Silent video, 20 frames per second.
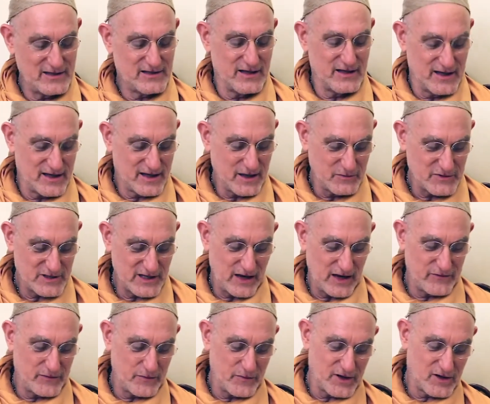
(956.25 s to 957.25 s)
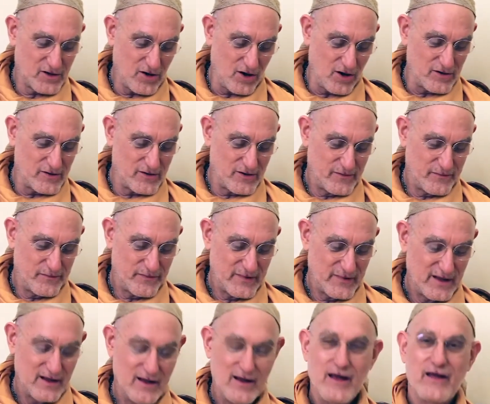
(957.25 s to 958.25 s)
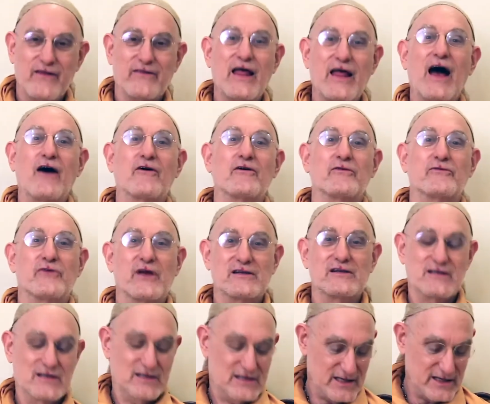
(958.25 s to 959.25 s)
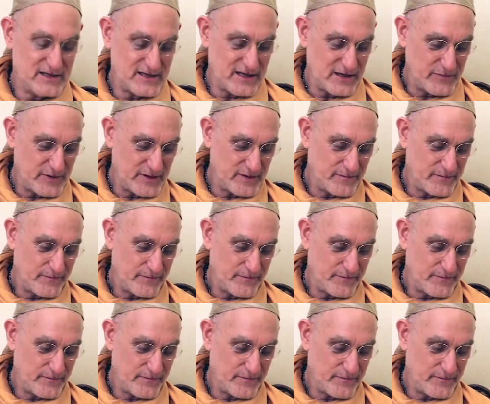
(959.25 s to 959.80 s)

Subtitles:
then he comes down from the cart. Now he faces the demon.